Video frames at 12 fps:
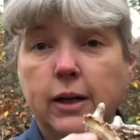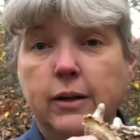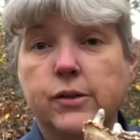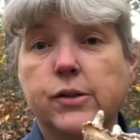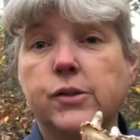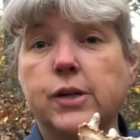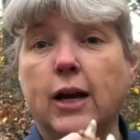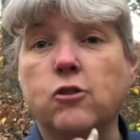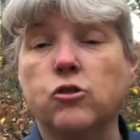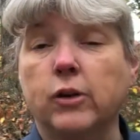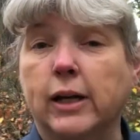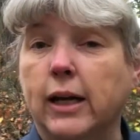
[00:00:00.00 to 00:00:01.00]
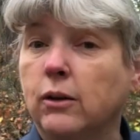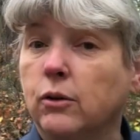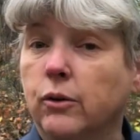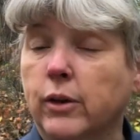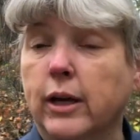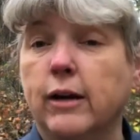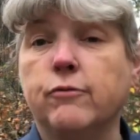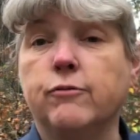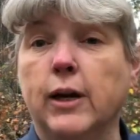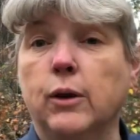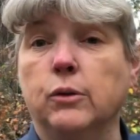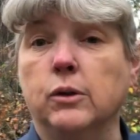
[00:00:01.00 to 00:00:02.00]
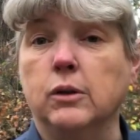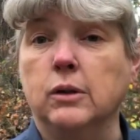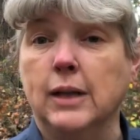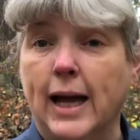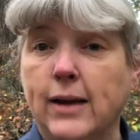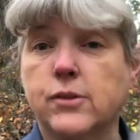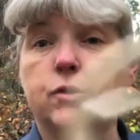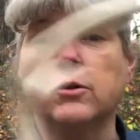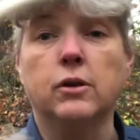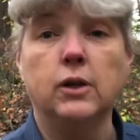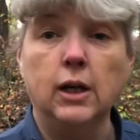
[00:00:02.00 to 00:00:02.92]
this is actually an antler that I found last